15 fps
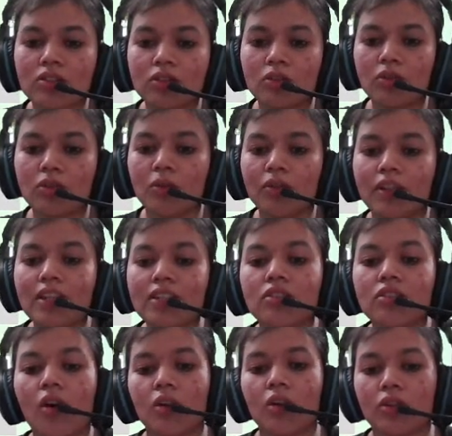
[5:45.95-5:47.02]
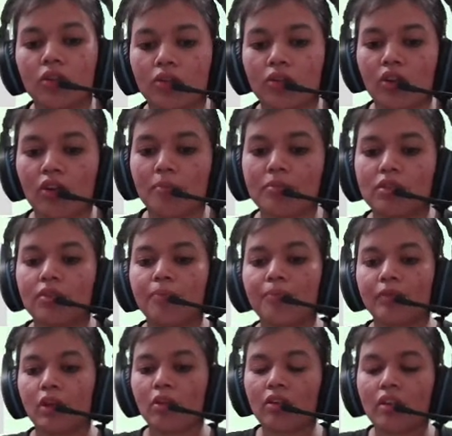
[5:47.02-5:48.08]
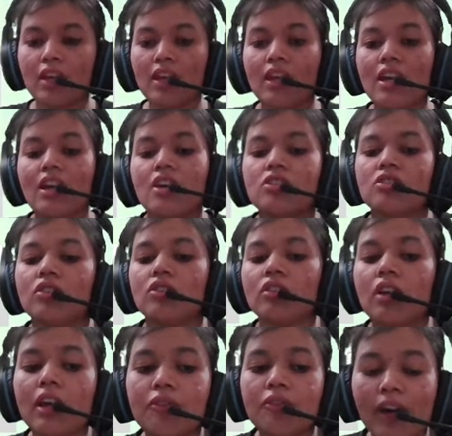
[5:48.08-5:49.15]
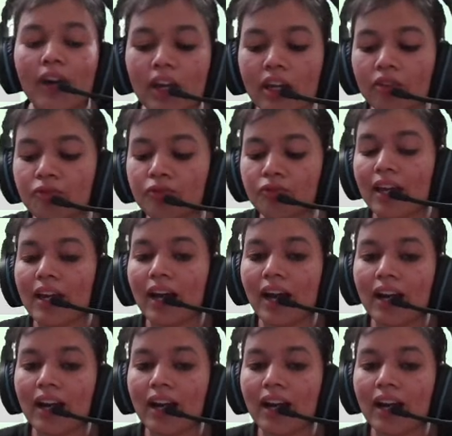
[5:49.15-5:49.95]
Before going on the definition of photosynthesis,